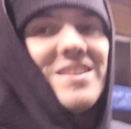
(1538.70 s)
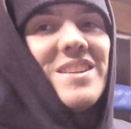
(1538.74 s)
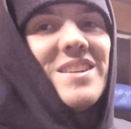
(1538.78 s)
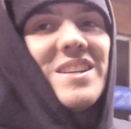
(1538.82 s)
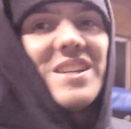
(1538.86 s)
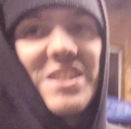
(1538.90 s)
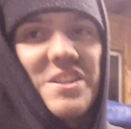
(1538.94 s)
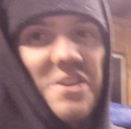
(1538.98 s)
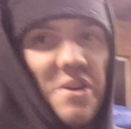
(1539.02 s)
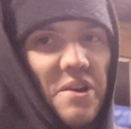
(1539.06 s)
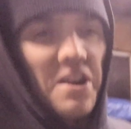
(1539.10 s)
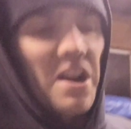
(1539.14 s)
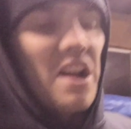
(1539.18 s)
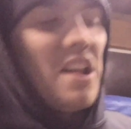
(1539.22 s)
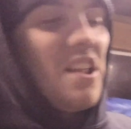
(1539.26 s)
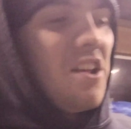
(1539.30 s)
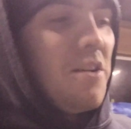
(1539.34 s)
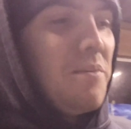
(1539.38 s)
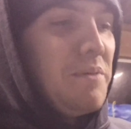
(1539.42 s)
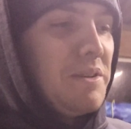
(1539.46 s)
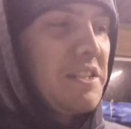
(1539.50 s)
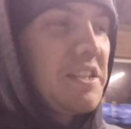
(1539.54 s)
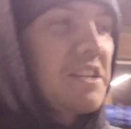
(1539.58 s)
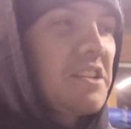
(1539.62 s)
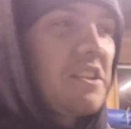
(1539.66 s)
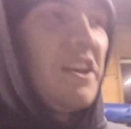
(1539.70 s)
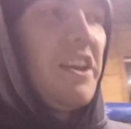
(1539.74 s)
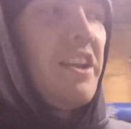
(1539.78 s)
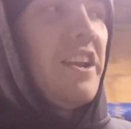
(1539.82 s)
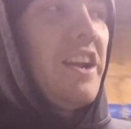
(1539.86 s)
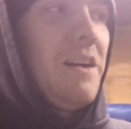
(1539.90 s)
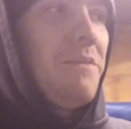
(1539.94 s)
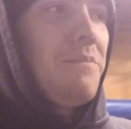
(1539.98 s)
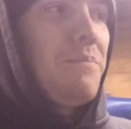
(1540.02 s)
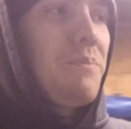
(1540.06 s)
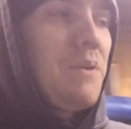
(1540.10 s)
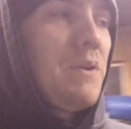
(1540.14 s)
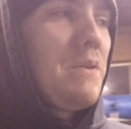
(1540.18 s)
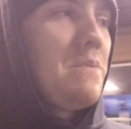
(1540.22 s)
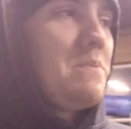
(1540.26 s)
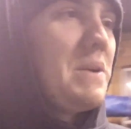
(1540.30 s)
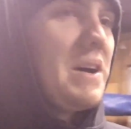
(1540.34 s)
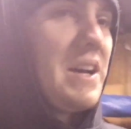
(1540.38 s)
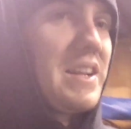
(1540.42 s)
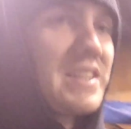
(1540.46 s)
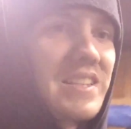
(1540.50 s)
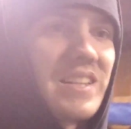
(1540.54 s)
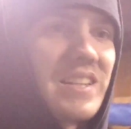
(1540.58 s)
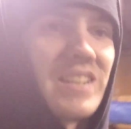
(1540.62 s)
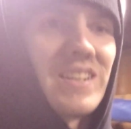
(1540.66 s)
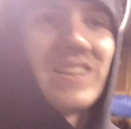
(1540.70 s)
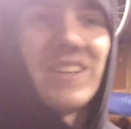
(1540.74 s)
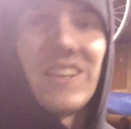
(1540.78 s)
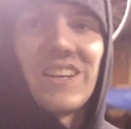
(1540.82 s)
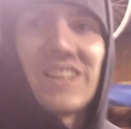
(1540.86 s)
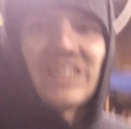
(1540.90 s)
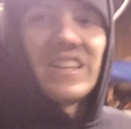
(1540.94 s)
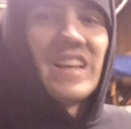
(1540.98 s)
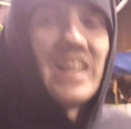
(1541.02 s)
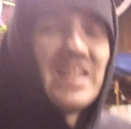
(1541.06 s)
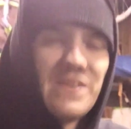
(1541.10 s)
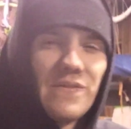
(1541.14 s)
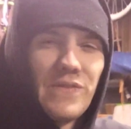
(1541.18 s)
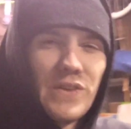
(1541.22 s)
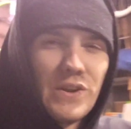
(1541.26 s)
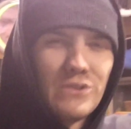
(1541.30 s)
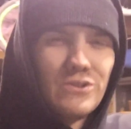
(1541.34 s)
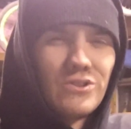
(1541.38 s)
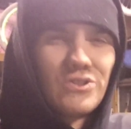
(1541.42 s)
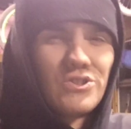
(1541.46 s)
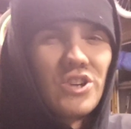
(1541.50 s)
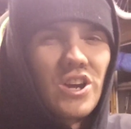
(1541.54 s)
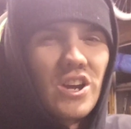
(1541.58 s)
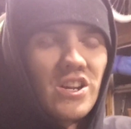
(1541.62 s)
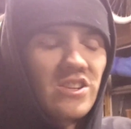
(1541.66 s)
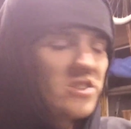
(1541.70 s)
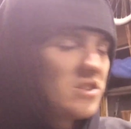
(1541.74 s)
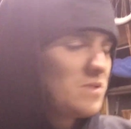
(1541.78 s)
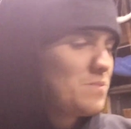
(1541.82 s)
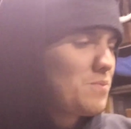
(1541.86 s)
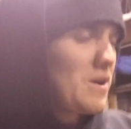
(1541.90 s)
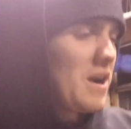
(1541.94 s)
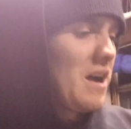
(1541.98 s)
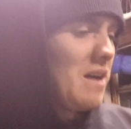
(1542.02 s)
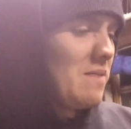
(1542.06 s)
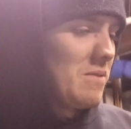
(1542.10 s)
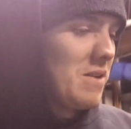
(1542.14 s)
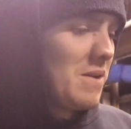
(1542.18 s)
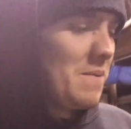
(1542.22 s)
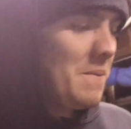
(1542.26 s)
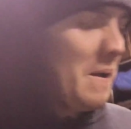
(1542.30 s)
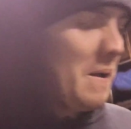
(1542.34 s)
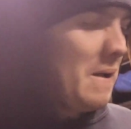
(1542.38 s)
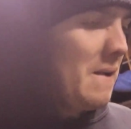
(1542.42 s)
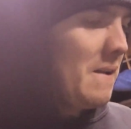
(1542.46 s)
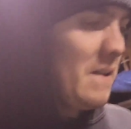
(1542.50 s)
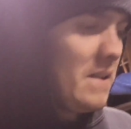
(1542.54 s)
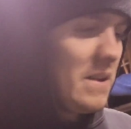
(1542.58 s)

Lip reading: So I got a little bit to clean up, but that's future Josh's problem.